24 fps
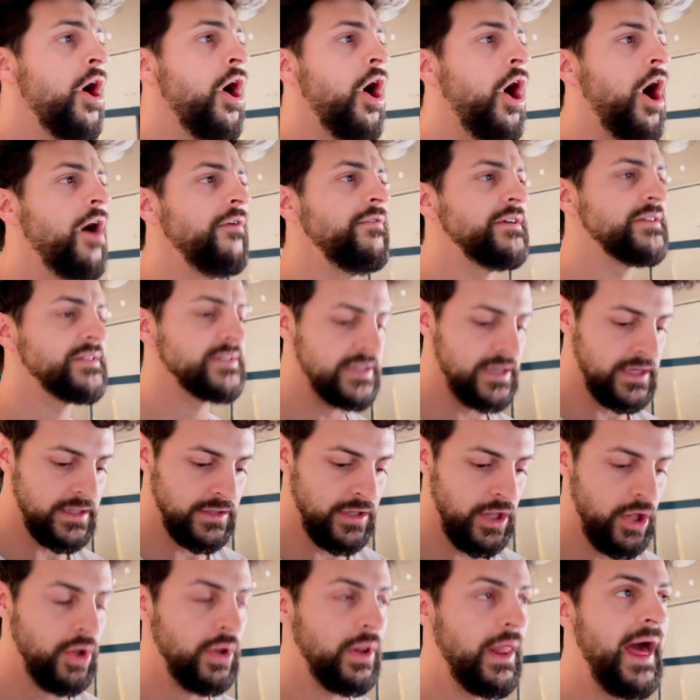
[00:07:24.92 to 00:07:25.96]
Obviously in
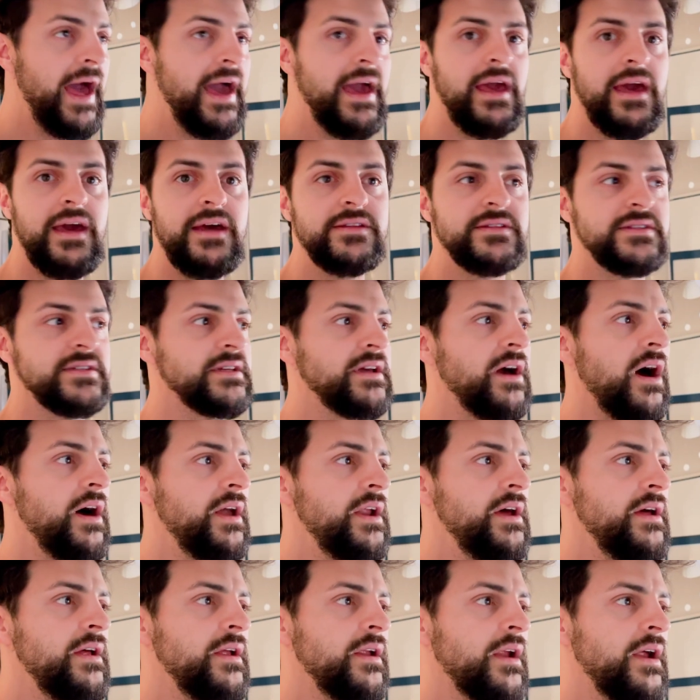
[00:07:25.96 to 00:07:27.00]
low light, it's
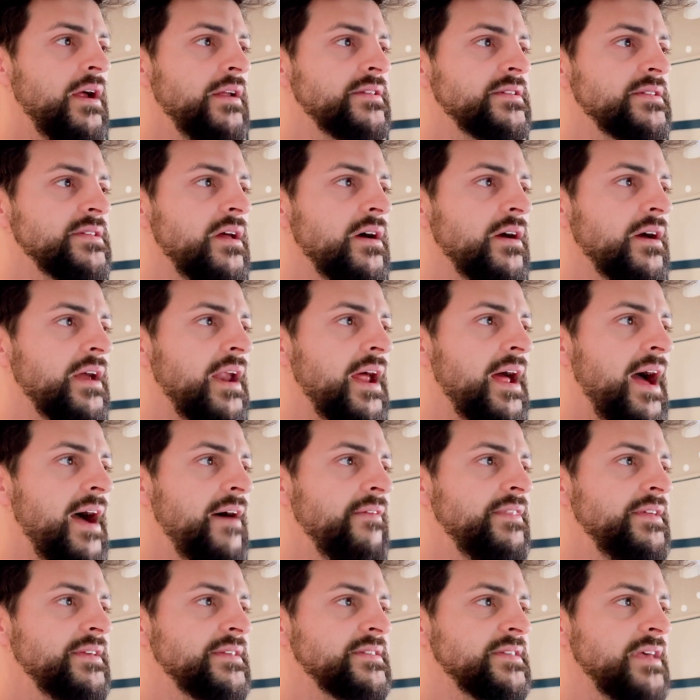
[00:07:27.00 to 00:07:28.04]
not gonna
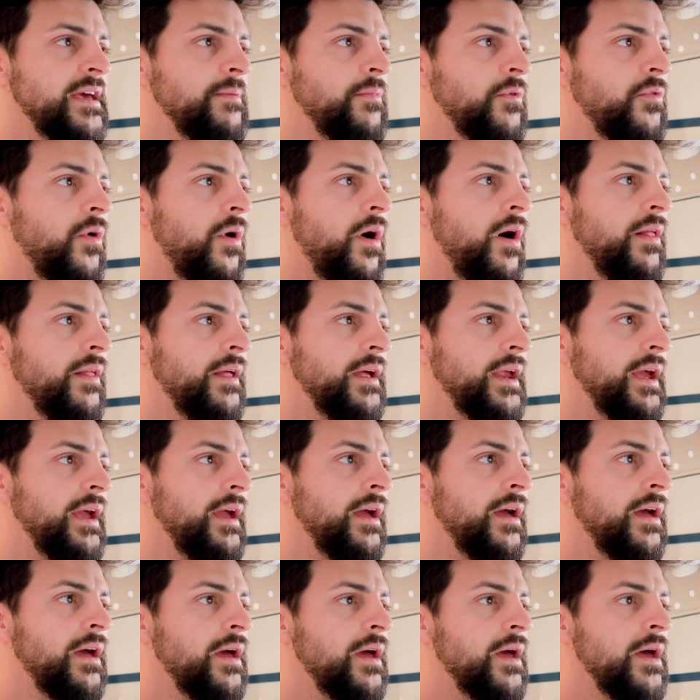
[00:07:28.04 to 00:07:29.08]
have the same quality.
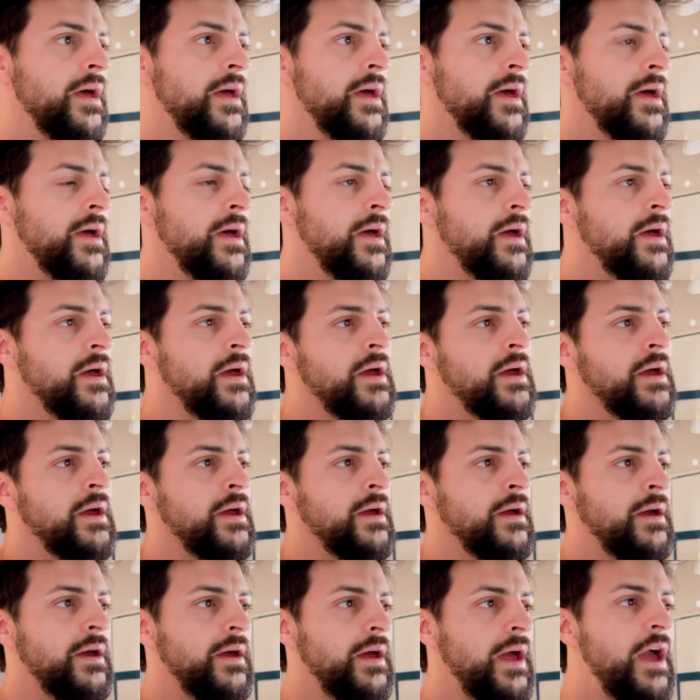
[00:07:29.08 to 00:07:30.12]

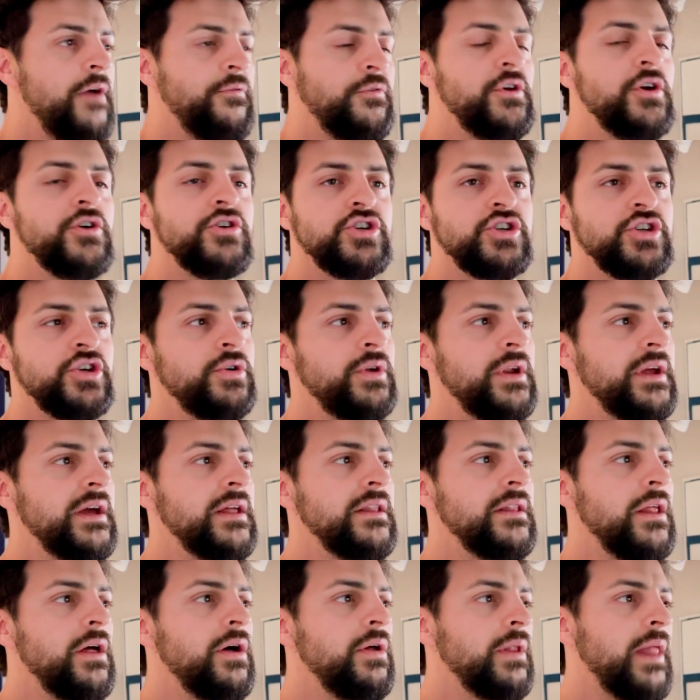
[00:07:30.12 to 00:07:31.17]
If you're shooting
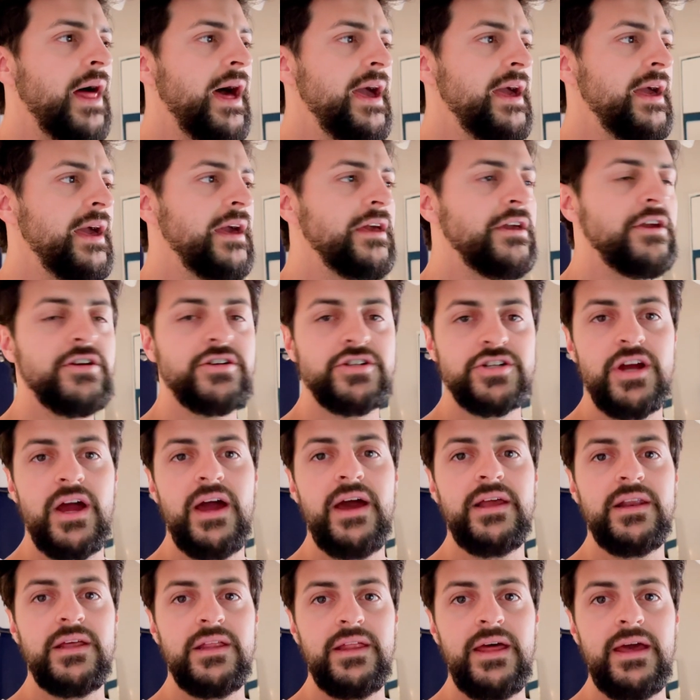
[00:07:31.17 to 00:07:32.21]
in low light and you're
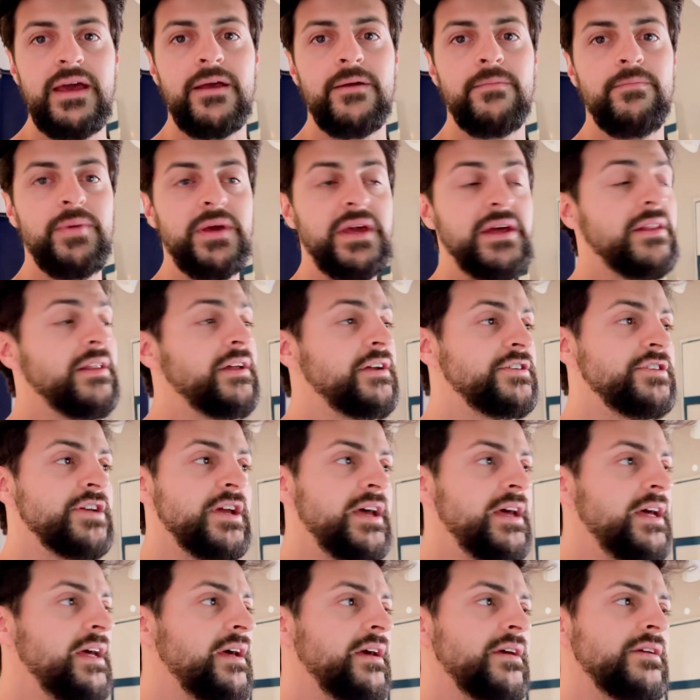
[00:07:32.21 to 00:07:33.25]
trying to like be
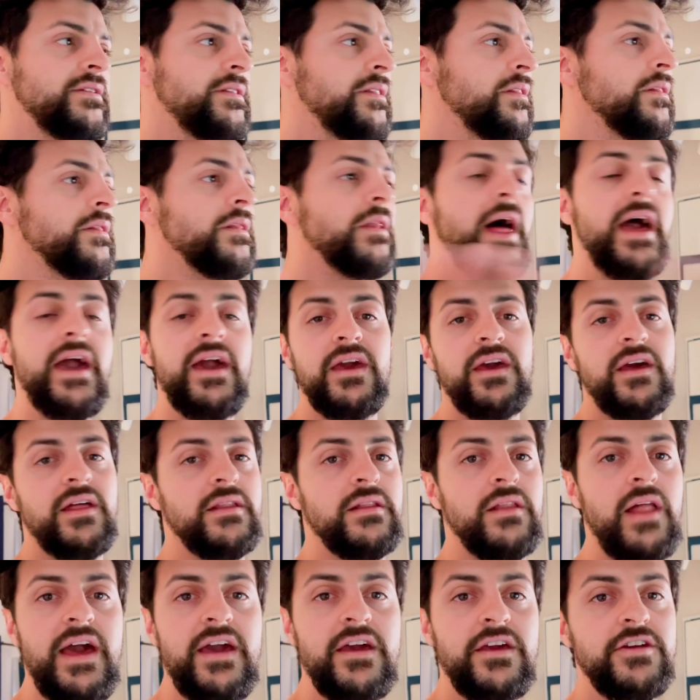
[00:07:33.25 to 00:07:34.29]
legit,
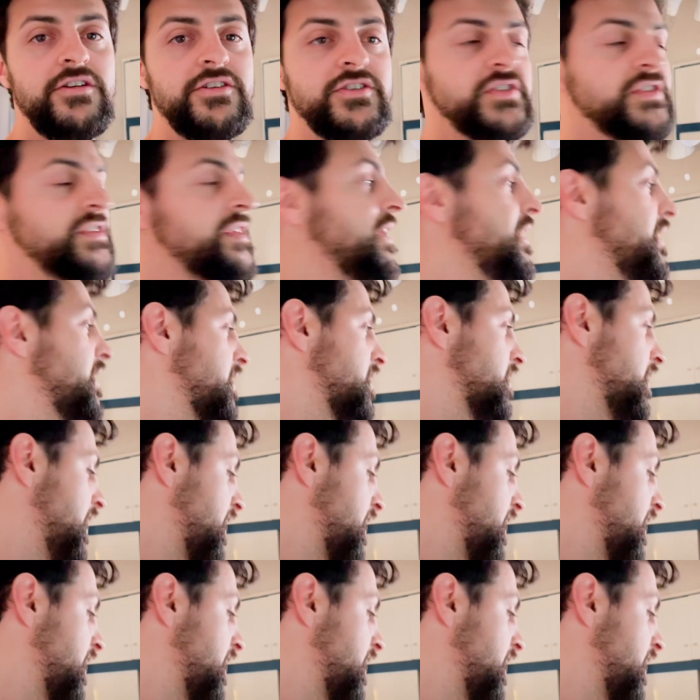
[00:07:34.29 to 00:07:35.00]
light your scene.